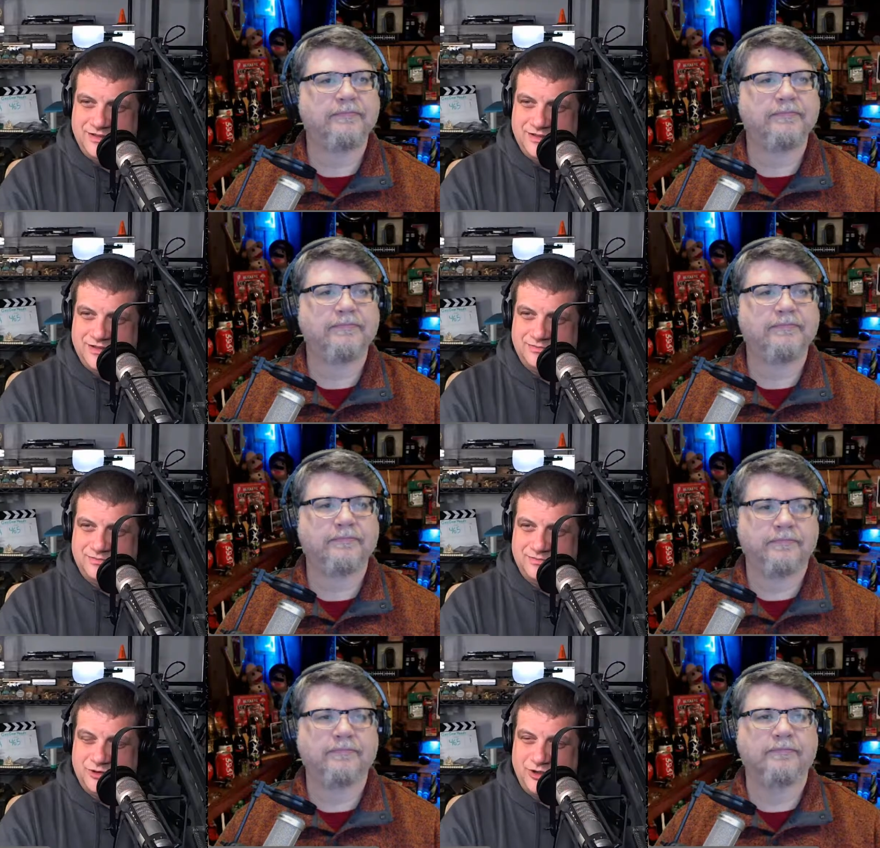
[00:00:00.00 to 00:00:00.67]
Speaker 1: uh,
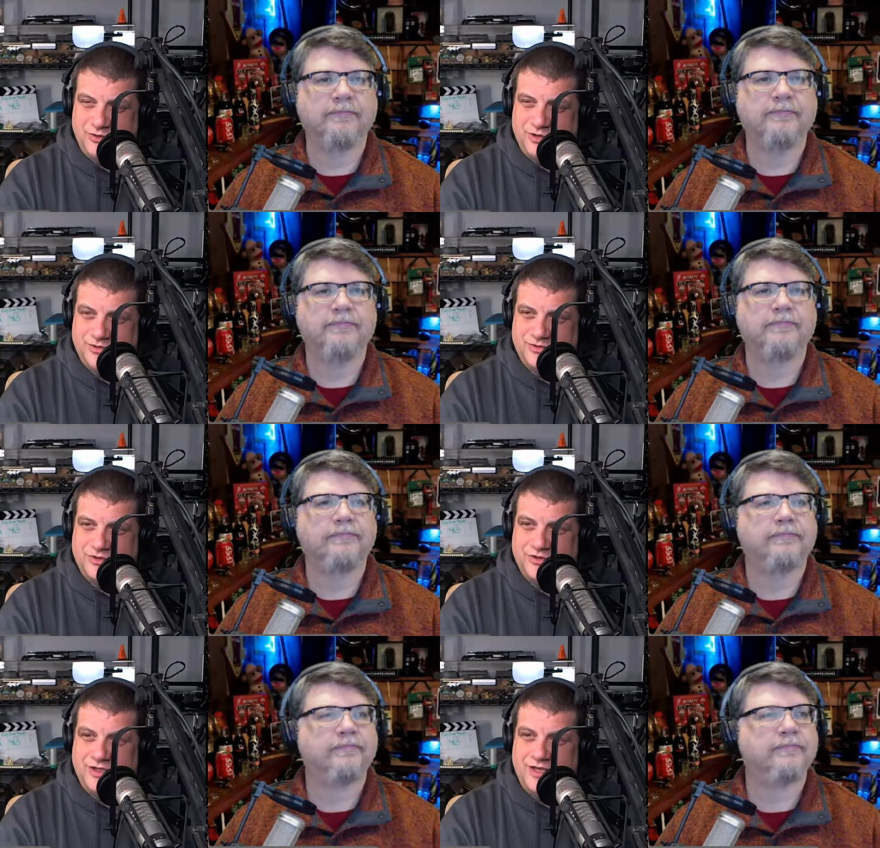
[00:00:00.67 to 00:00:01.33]
show mm-hmm.
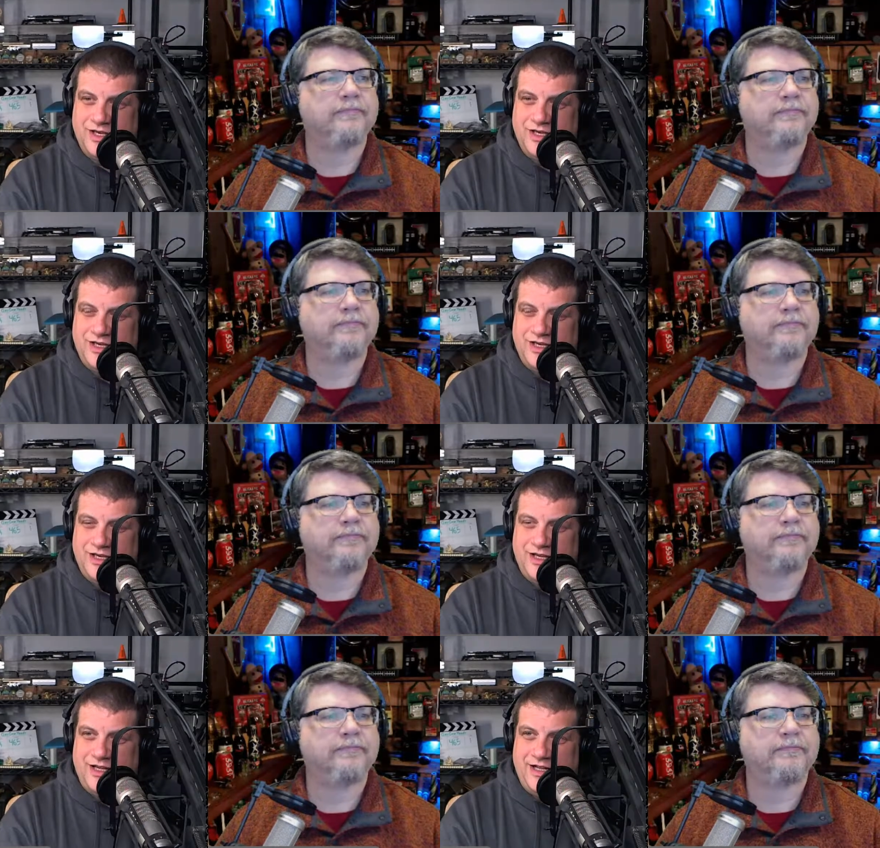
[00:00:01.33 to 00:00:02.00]
notes,
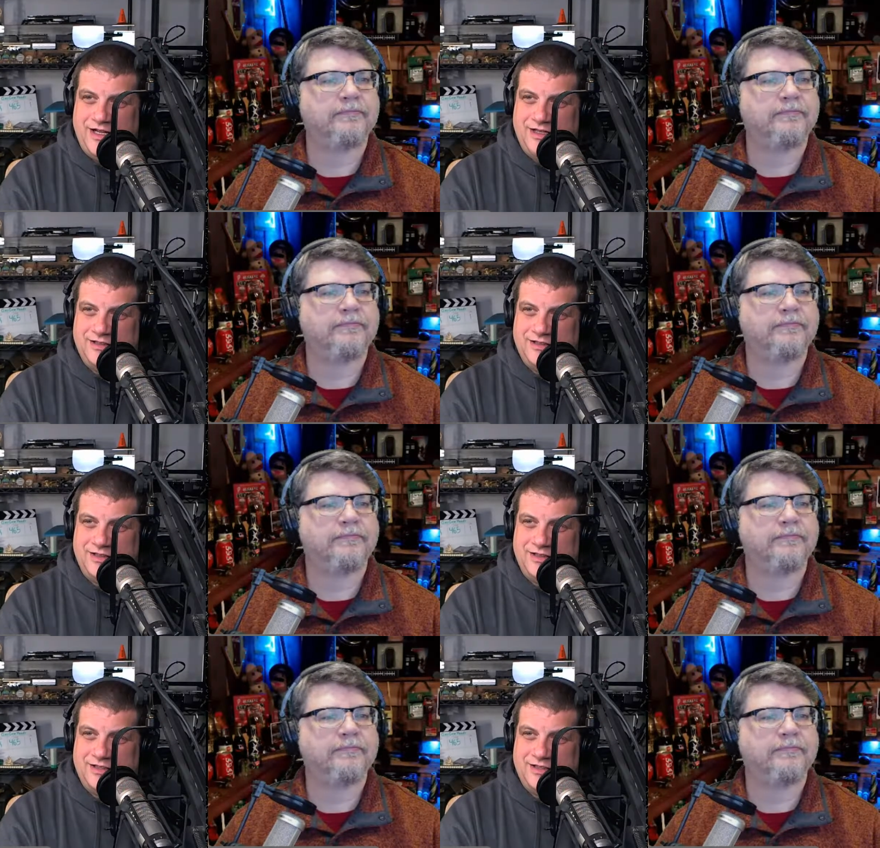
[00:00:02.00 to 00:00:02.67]
and
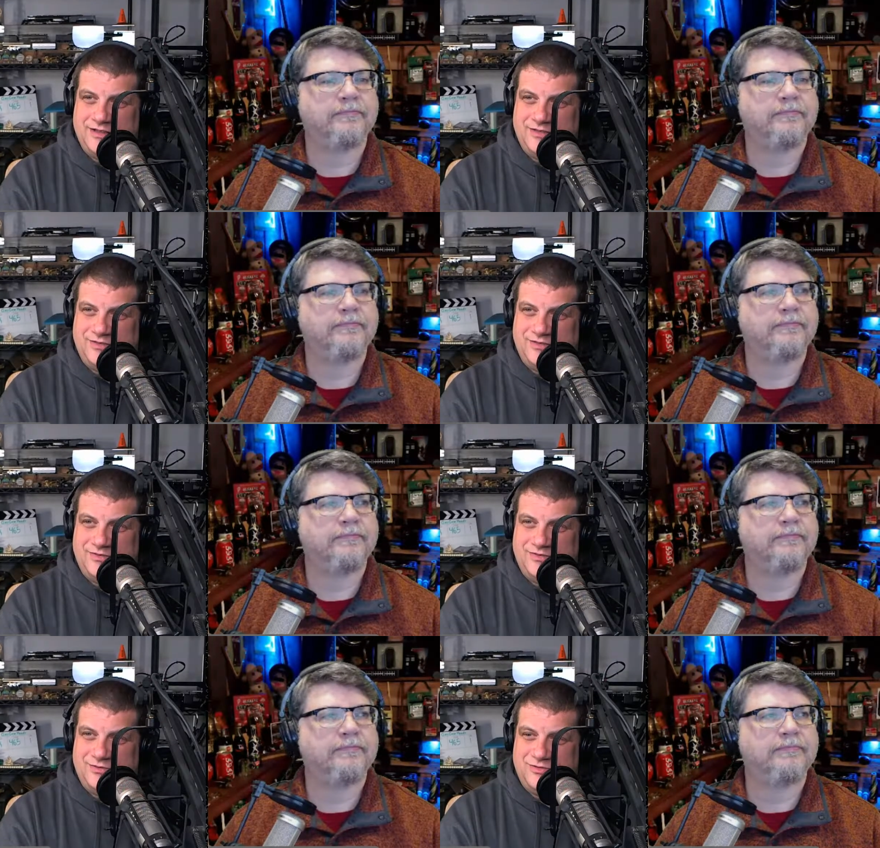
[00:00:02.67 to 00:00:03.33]
it
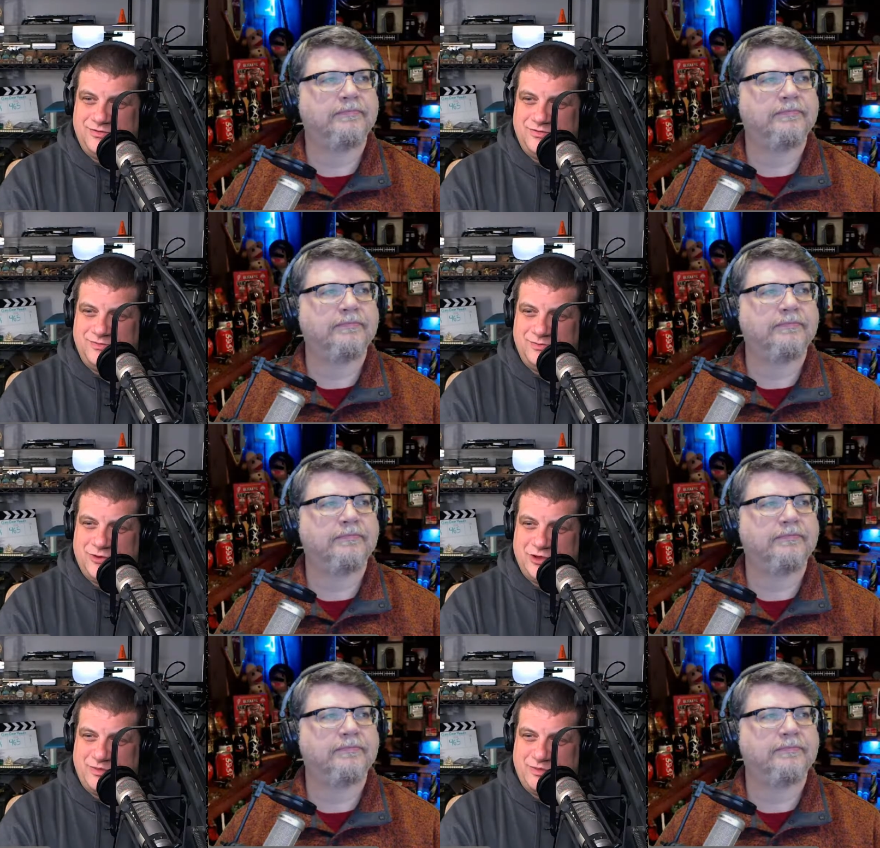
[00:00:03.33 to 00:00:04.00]

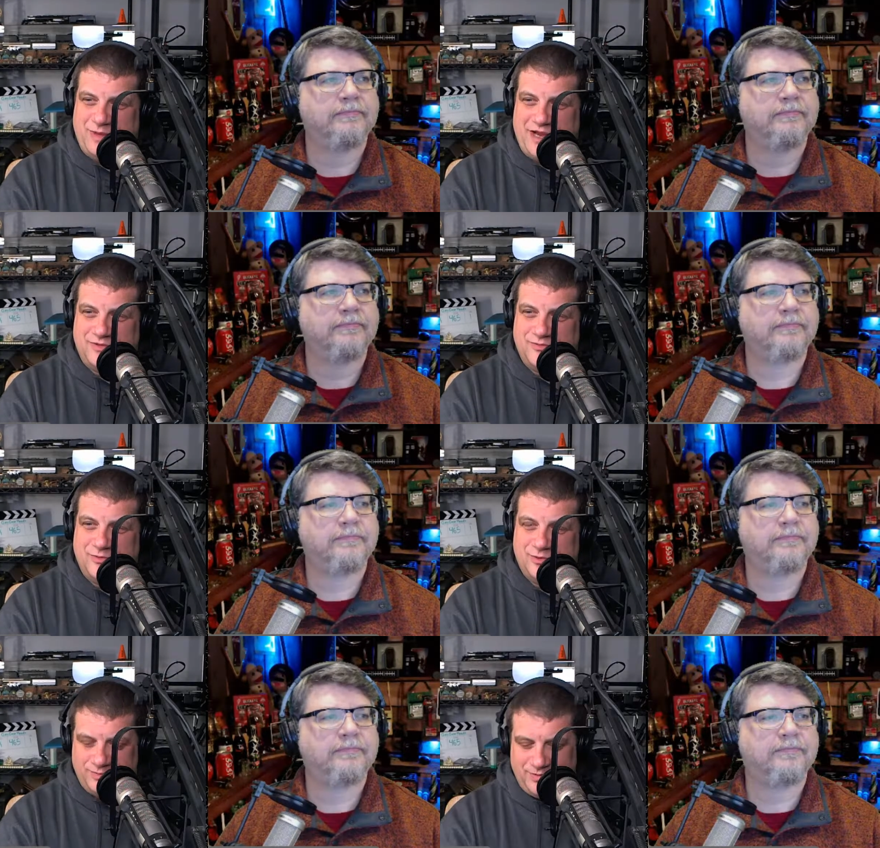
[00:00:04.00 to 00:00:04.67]
jumps back and
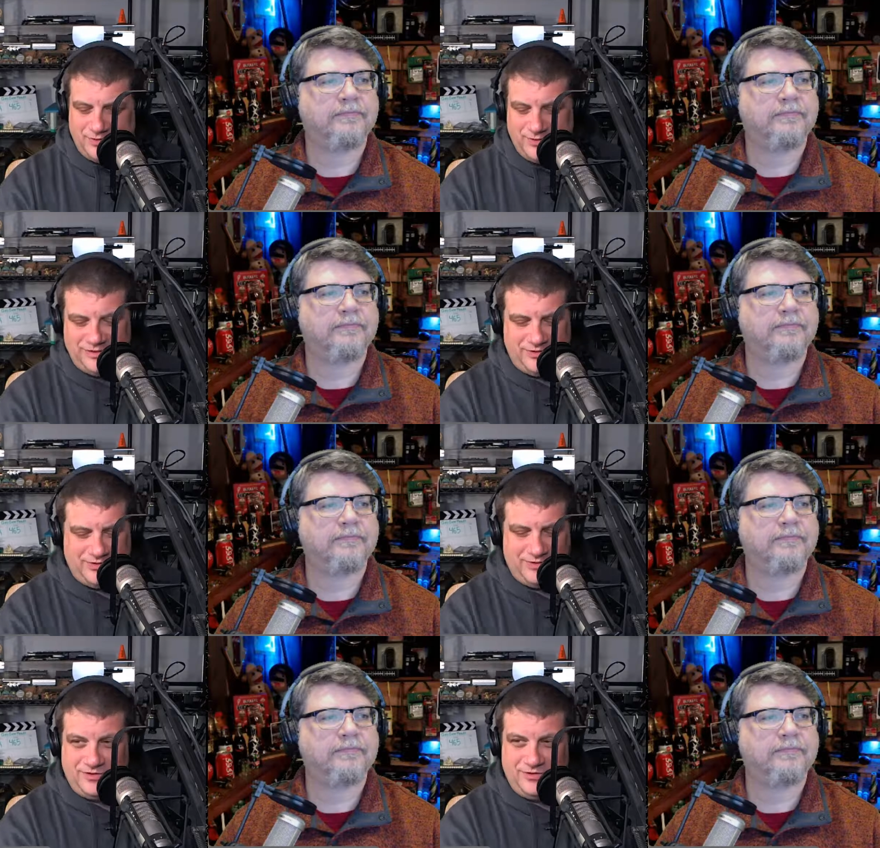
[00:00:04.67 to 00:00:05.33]
forth between two
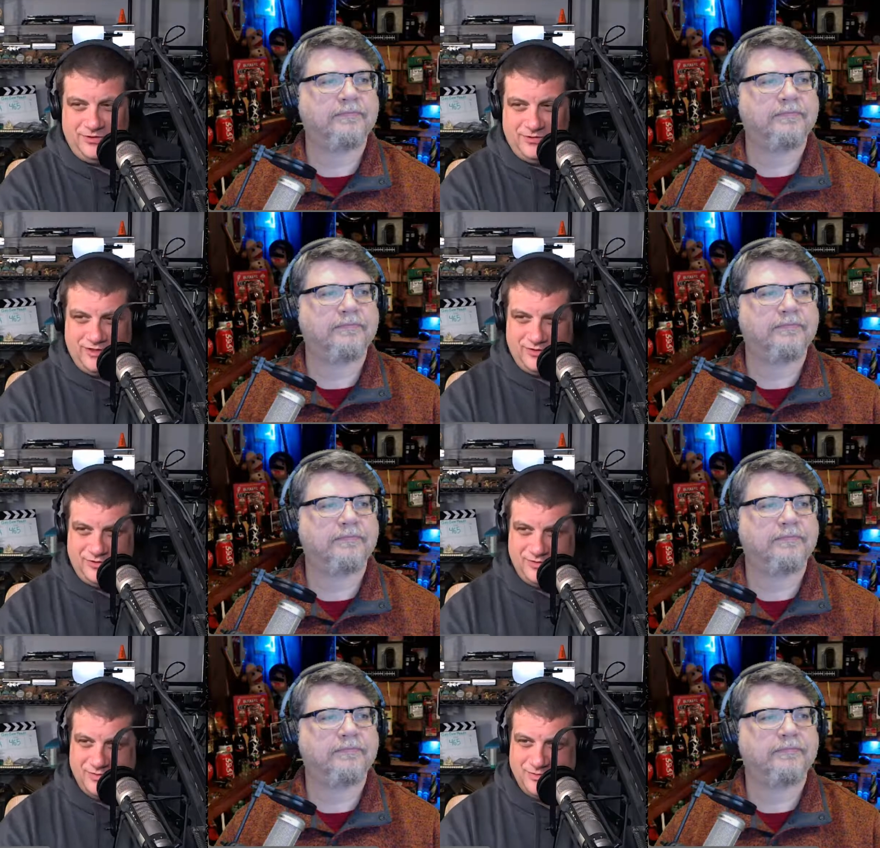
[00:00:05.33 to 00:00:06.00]
different URLs
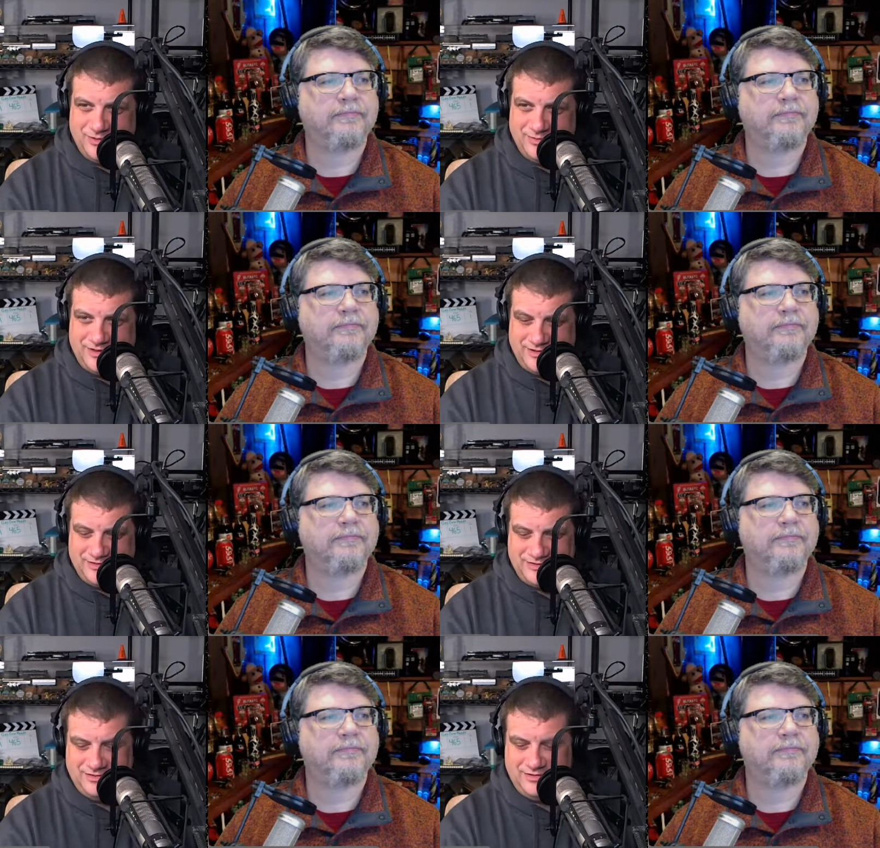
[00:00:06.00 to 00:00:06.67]
for a moment.
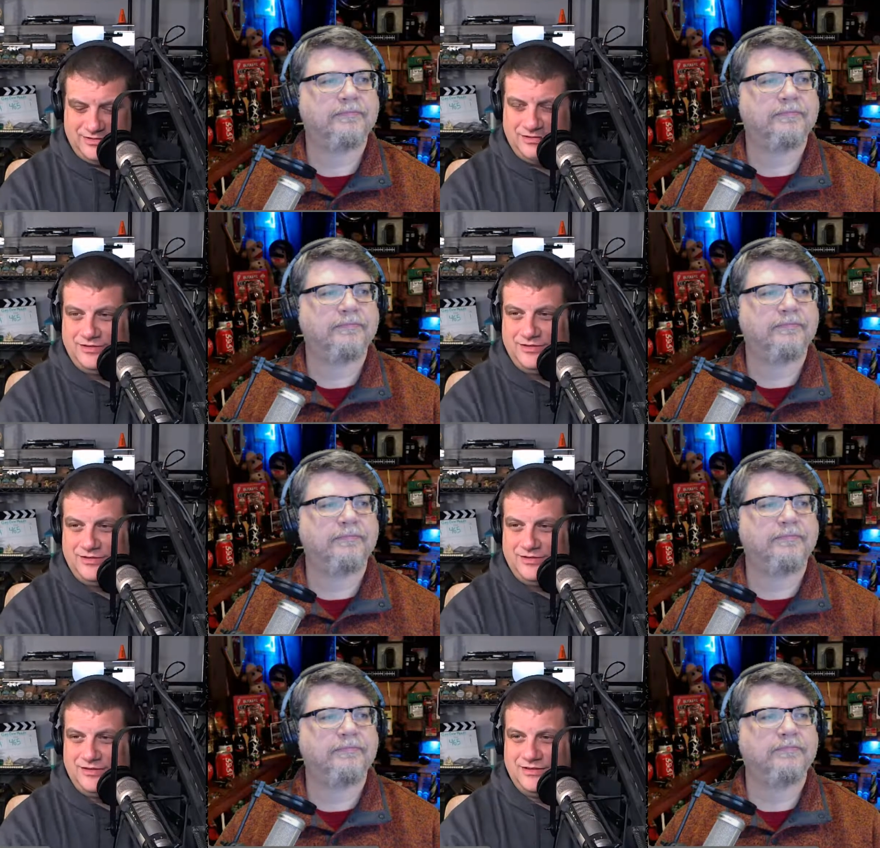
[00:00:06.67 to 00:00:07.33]

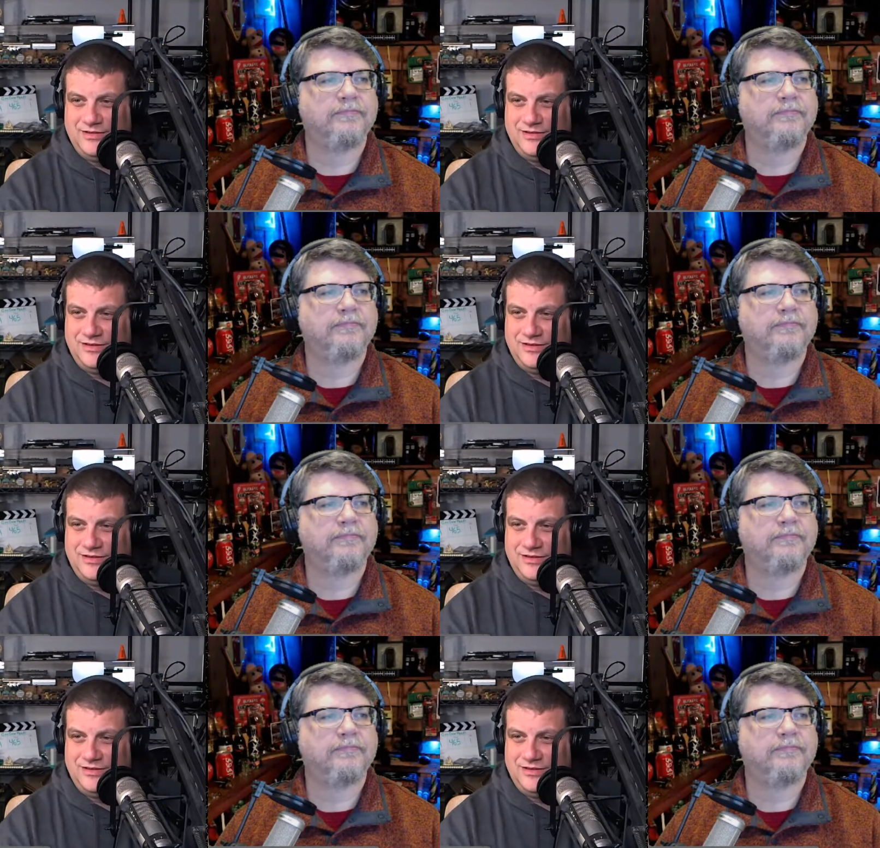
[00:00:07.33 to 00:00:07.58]
Hmm.